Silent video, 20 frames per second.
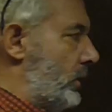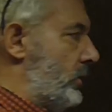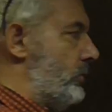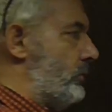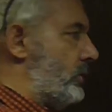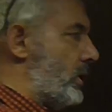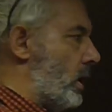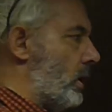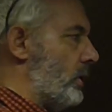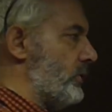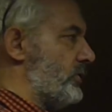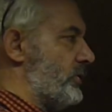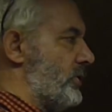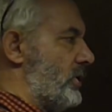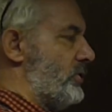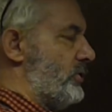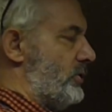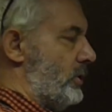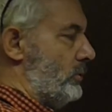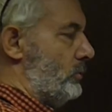you can't
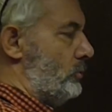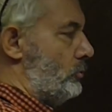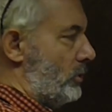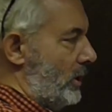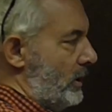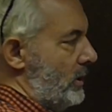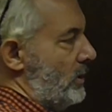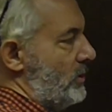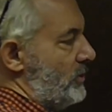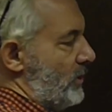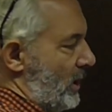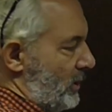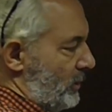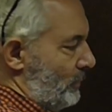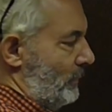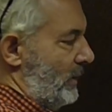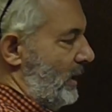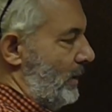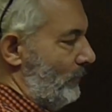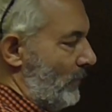just do triggers,
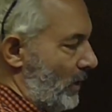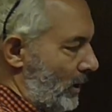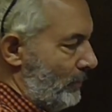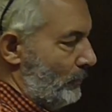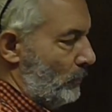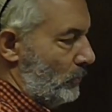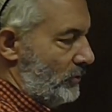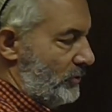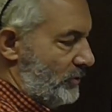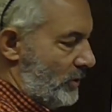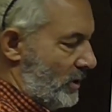action plan, early warning